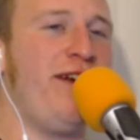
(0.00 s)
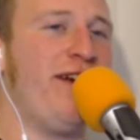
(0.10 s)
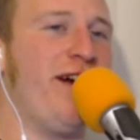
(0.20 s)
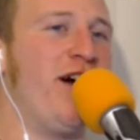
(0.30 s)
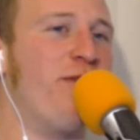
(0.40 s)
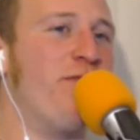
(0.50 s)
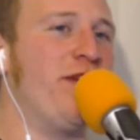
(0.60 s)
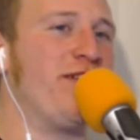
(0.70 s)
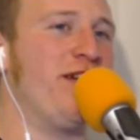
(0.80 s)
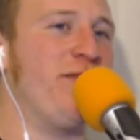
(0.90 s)
Um,
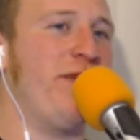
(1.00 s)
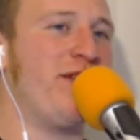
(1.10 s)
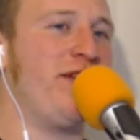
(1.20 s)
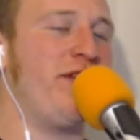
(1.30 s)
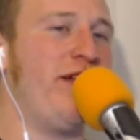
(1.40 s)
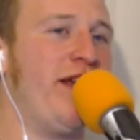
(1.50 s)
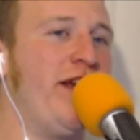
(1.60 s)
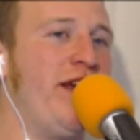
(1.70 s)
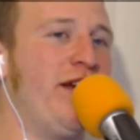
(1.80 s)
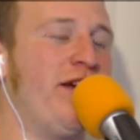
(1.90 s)
but uh, basically,
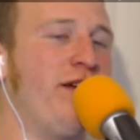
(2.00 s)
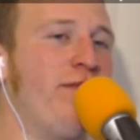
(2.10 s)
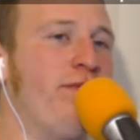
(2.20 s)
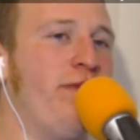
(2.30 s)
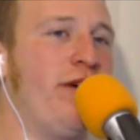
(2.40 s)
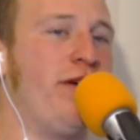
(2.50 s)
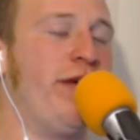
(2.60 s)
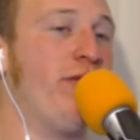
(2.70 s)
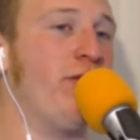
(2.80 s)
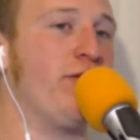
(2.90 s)
he um, um,
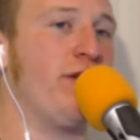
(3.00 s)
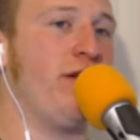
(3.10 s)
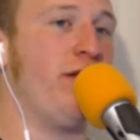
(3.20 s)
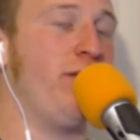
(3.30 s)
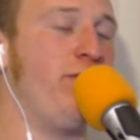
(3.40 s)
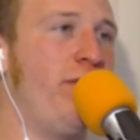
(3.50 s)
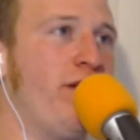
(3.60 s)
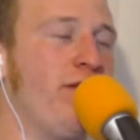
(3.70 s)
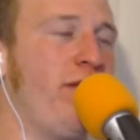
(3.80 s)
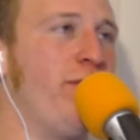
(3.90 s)
he wrote a,
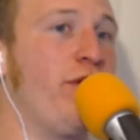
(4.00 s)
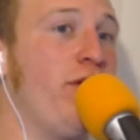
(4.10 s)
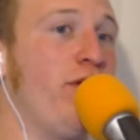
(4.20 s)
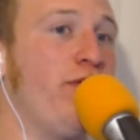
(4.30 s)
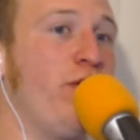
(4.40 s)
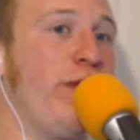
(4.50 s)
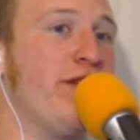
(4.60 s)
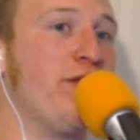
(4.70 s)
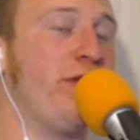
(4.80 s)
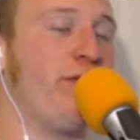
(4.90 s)
a, book called Four
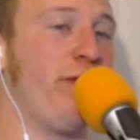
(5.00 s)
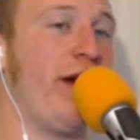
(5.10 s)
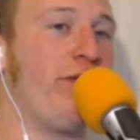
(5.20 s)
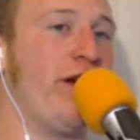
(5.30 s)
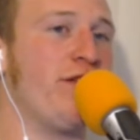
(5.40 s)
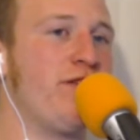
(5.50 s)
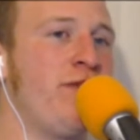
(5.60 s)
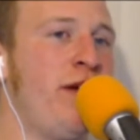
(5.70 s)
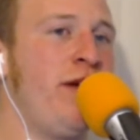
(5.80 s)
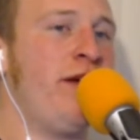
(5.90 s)
Ways to Quit the Rat Race,
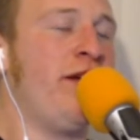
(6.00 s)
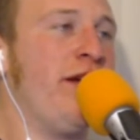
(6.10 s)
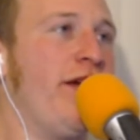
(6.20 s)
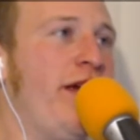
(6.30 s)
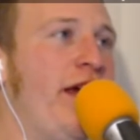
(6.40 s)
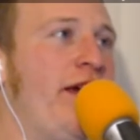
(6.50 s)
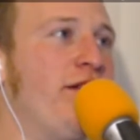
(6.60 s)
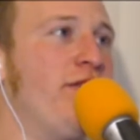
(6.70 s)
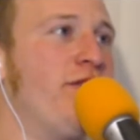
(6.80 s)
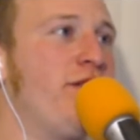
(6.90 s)

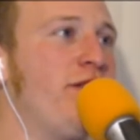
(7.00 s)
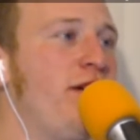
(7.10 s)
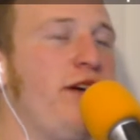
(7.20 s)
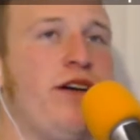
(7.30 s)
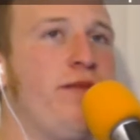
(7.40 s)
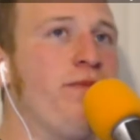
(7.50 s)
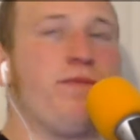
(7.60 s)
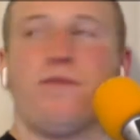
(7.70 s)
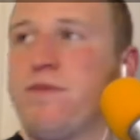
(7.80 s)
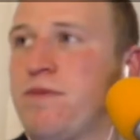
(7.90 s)
and um,
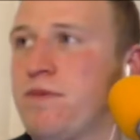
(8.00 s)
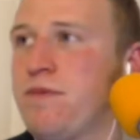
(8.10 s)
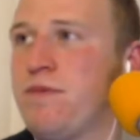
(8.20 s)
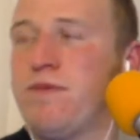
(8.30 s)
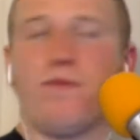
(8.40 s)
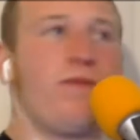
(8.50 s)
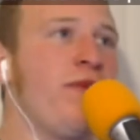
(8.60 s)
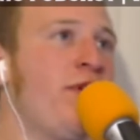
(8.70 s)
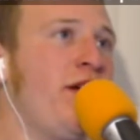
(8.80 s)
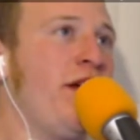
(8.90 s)

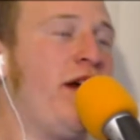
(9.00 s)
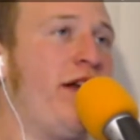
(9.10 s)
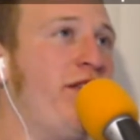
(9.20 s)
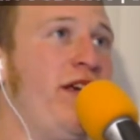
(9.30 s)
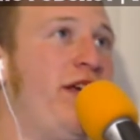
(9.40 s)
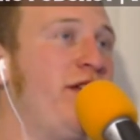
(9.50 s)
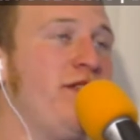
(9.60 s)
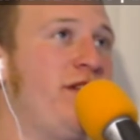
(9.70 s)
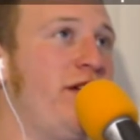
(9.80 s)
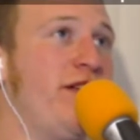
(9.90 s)
I think
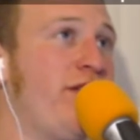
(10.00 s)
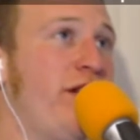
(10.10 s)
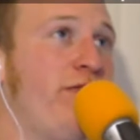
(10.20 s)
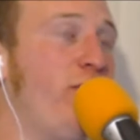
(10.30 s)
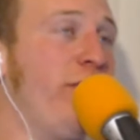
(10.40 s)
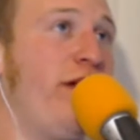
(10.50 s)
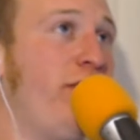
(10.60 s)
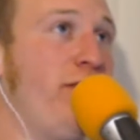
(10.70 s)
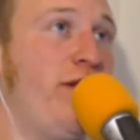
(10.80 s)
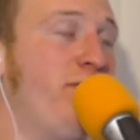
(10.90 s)
he's uh, he's like 40
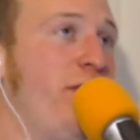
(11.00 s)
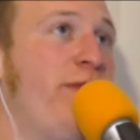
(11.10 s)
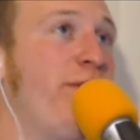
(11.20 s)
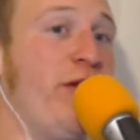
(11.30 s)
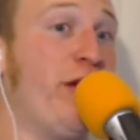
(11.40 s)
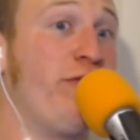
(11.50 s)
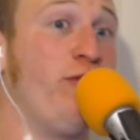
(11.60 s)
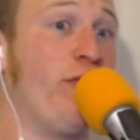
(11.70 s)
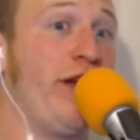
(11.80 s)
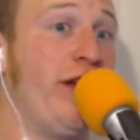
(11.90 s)
or he's, he may be like
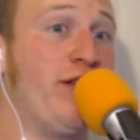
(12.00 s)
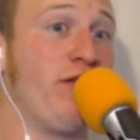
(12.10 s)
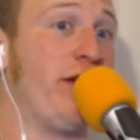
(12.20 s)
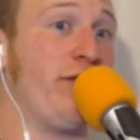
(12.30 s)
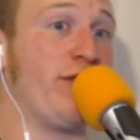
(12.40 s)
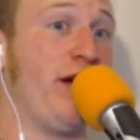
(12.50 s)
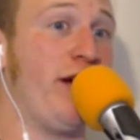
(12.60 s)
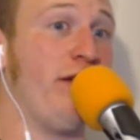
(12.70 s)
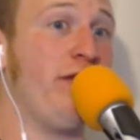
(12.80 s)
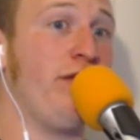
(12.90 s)
40 and he's already
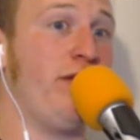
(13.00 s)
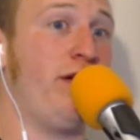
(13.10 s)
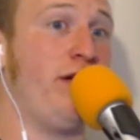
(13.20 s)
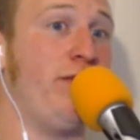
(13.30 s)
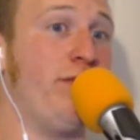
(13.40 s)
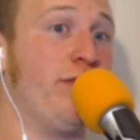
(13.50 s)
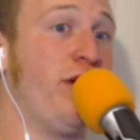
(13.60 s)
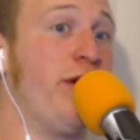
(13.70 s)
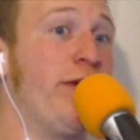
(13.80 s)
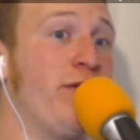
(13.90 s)
retired. Um, a
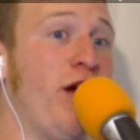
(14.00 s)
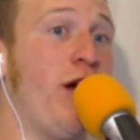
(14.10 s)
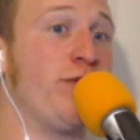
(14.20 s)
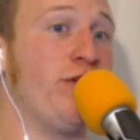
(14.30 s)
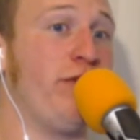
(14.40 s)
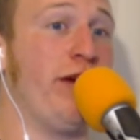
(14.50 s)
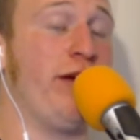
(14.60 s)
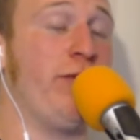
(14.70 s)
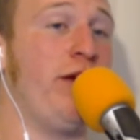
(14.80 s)
job becomes optional for him.